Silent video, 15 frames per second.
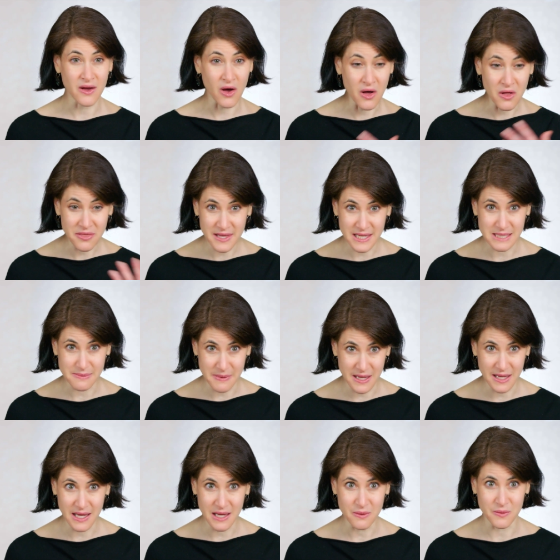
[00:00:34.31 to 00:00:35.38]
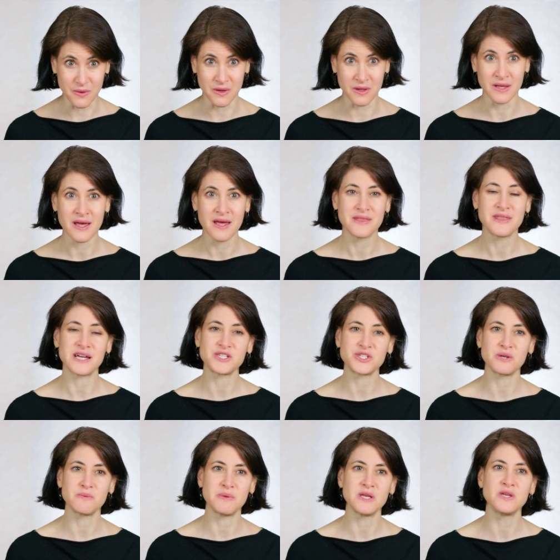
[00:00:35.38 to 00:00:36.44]
All things being equal, that
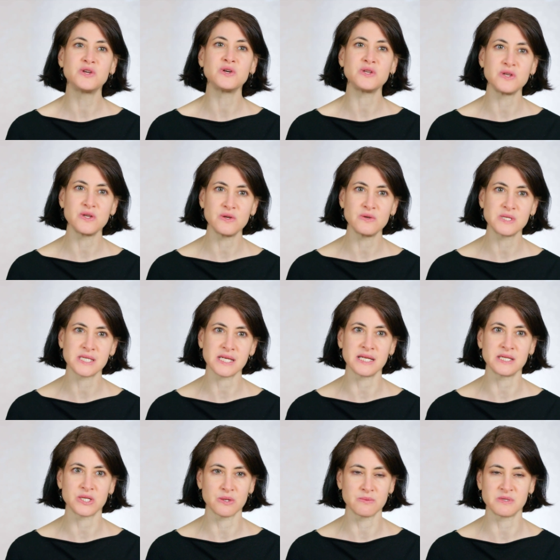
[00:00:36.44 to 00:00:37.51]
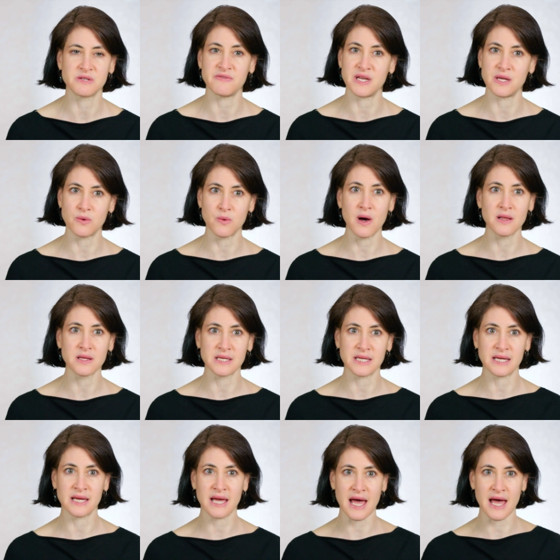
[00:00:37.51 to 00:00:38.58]
should be good news in terms of
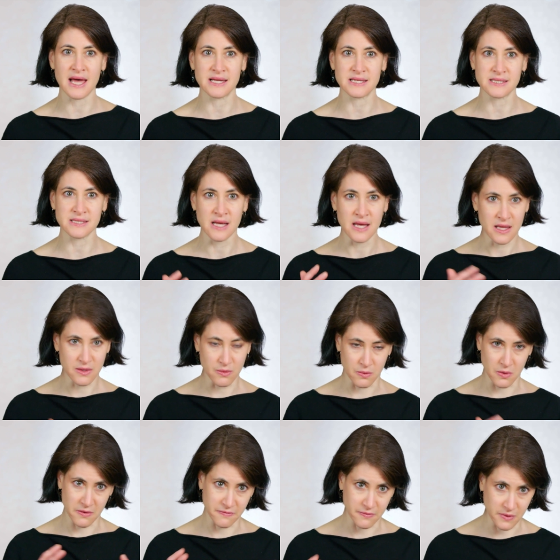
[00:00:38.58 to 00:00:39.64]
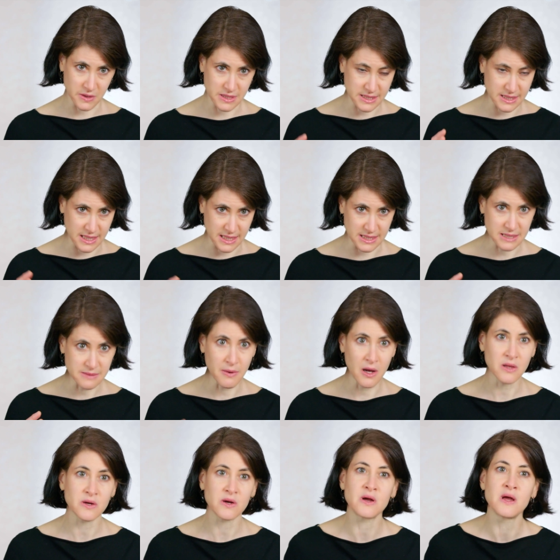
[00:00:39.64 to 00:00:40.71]
inequality as the workforce is
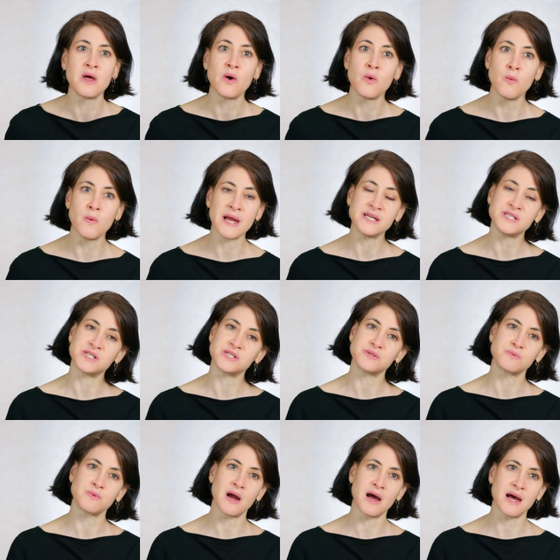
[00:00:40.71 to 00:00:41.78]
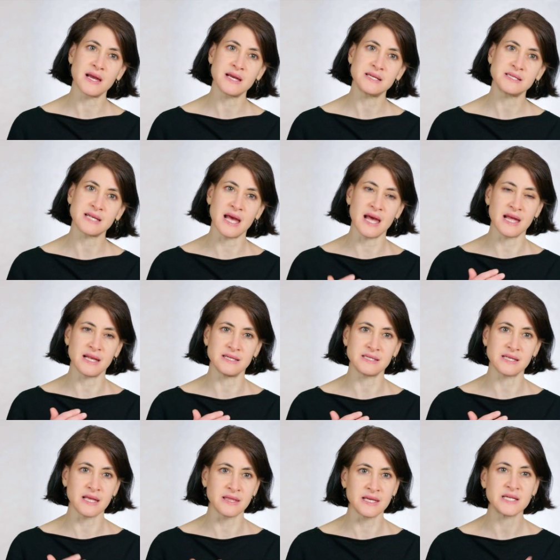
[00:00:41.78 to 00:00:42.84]
smaller, wages rise,
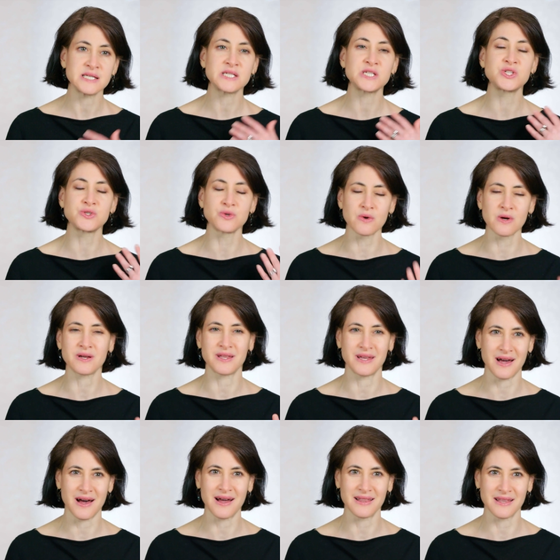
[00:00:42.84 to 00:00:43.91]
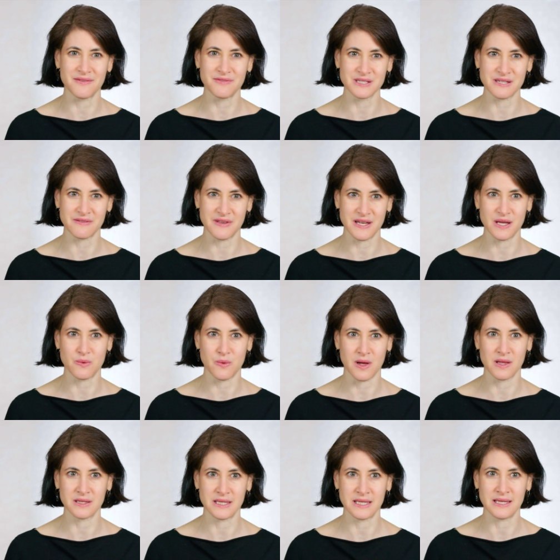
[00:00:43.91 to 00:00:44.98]
and the historically high levels of
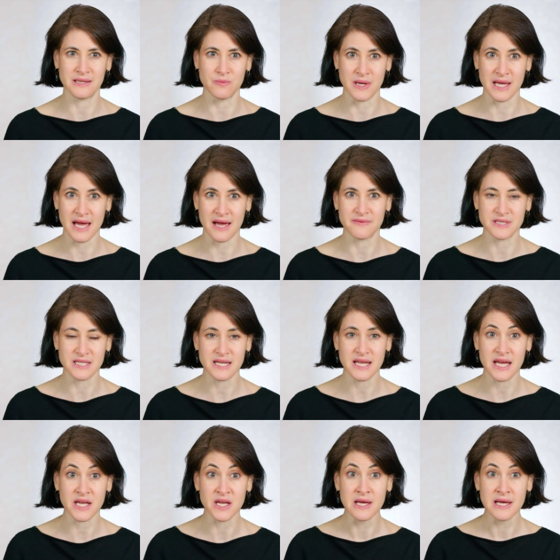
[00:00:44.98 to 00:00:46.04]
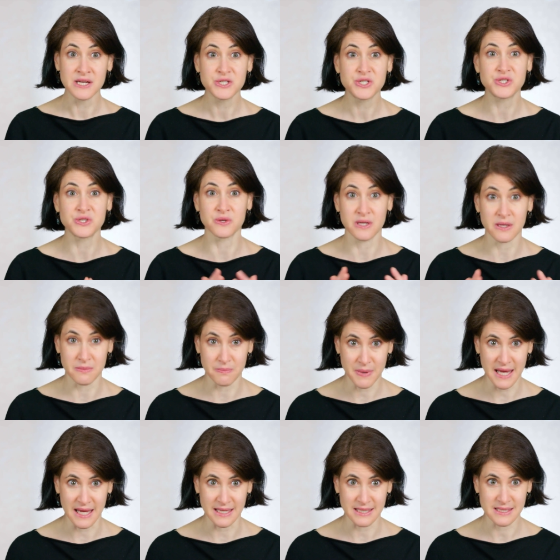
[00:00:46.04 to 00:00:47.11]
inequality we have today should
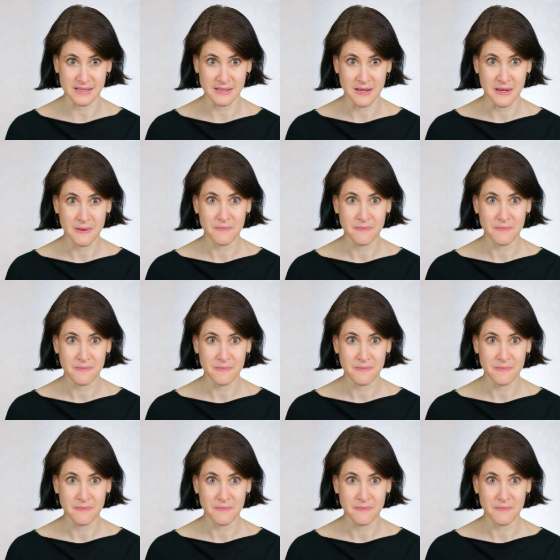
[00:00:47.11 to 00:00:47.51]
abate.